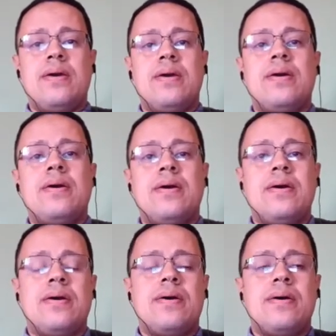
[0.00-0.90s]

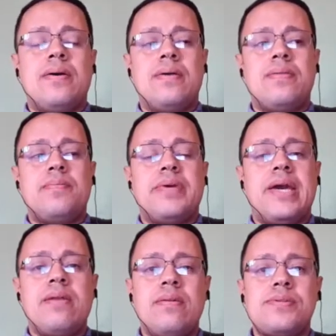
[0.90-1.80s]
The
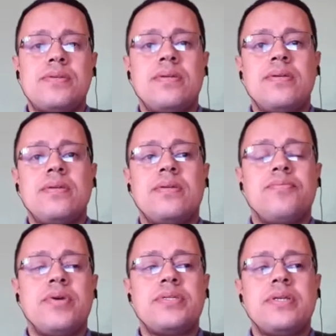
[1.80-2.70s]
Piano Lesson,
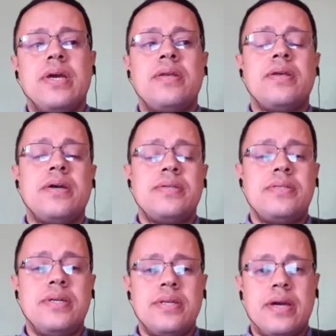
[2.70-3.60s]
written in
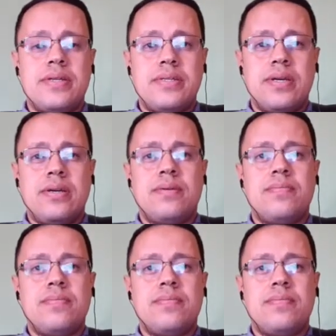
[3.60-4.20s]
1990,